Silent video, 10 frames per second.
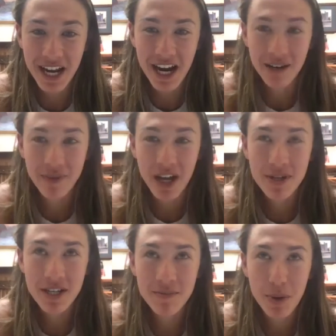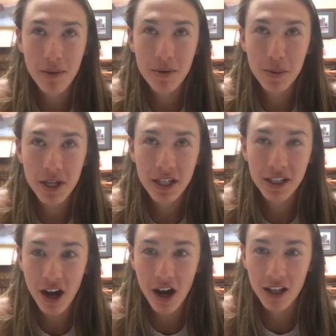Yeah, I mean,
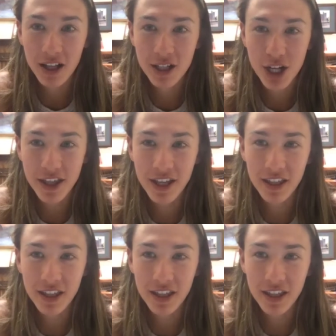probably in college.